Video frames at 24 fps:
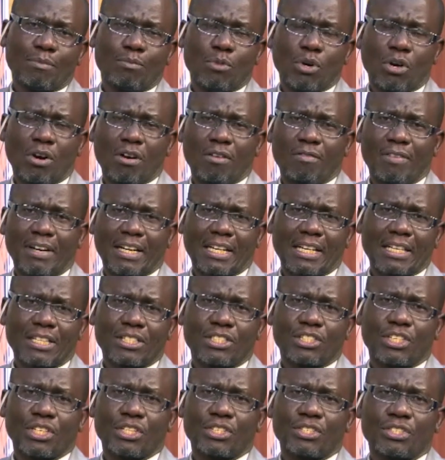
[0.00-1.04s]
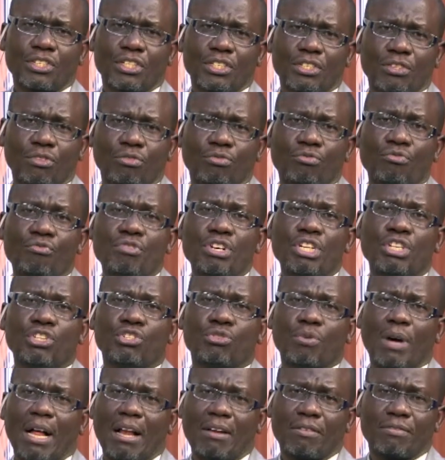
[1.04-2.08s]
The book of Ecclesiastes
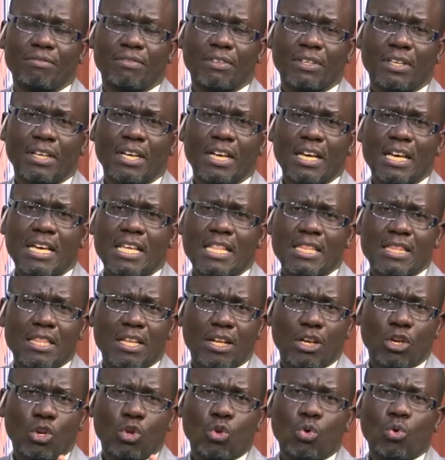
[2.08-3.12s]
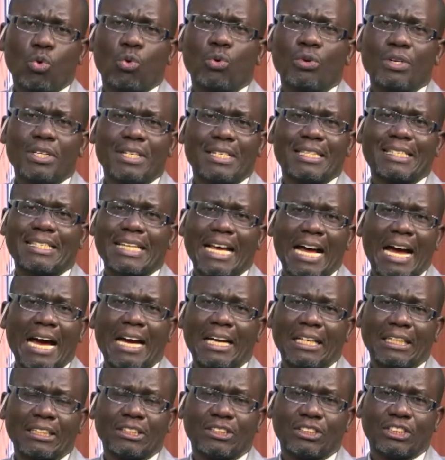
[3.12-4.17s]
3:12. The Lord
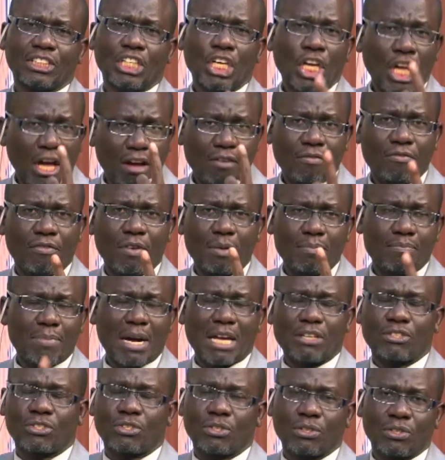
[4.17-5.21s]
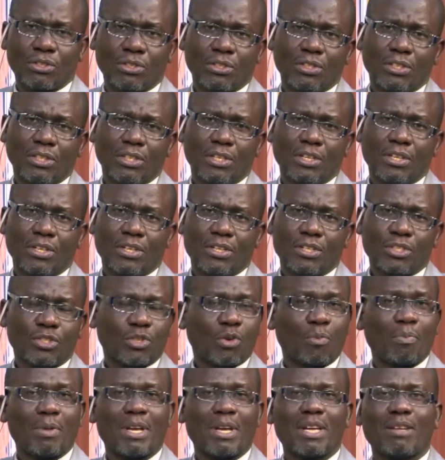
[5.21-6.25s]
desires every person.
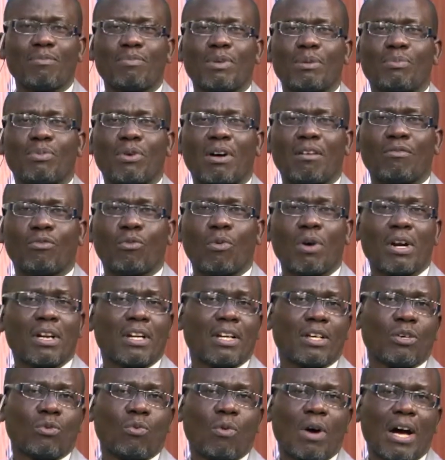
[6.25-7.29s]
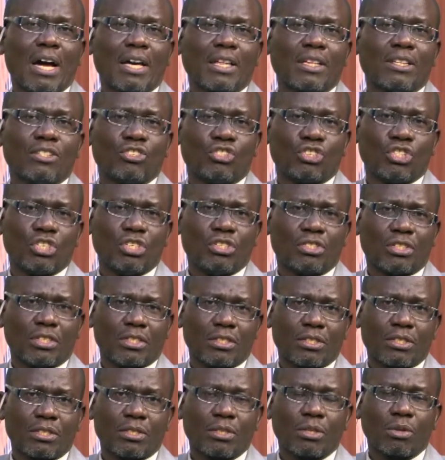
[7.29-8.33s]
So many people have wondered why
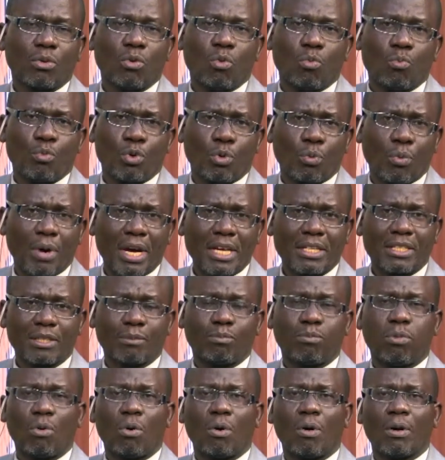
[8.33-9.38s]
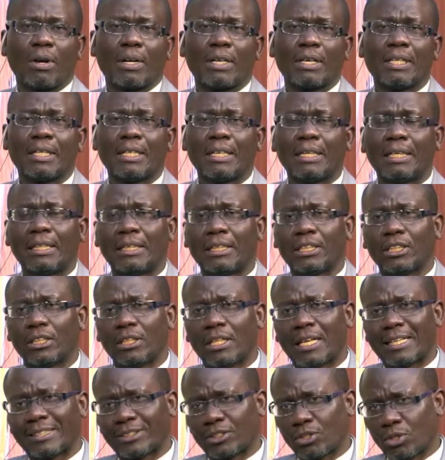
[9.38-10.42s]
Jesus, whom we wait upon,
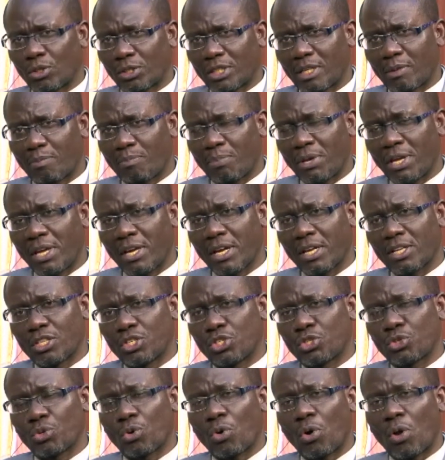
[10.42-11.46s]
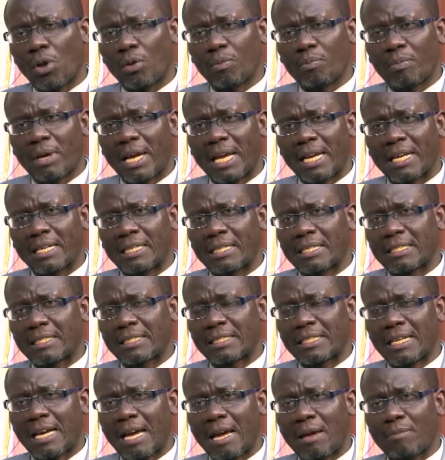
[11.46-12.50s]
has not appeared to all men at this
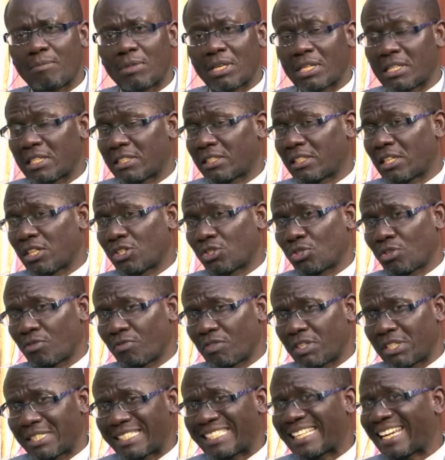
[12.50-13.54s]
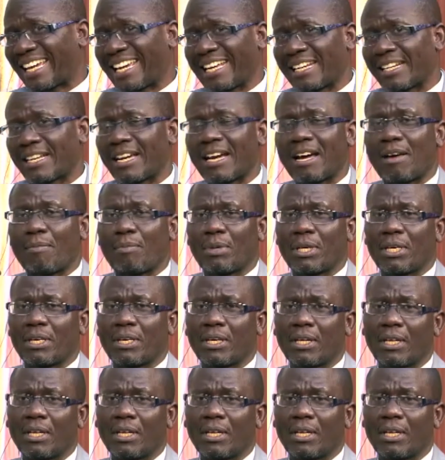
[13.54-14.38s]
time in the sense of his second coming.